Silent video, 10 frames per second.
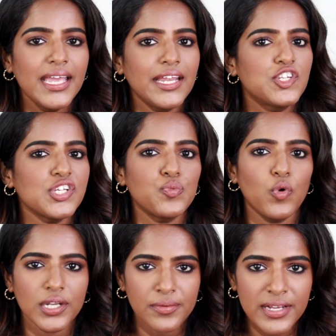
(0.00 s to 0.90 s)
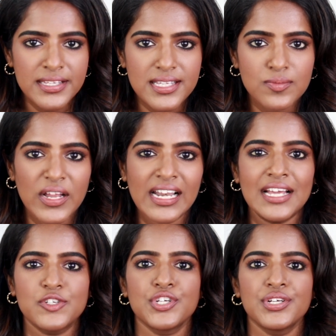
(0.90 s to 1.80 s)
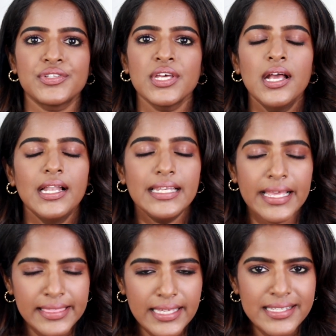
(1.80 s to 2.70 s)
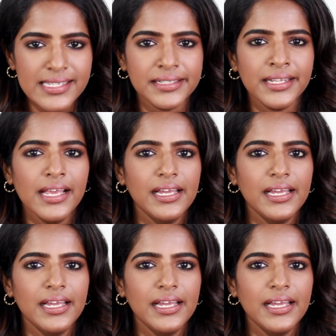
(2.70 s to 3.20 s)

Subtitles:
It just volumizes my lashes, lengthens it,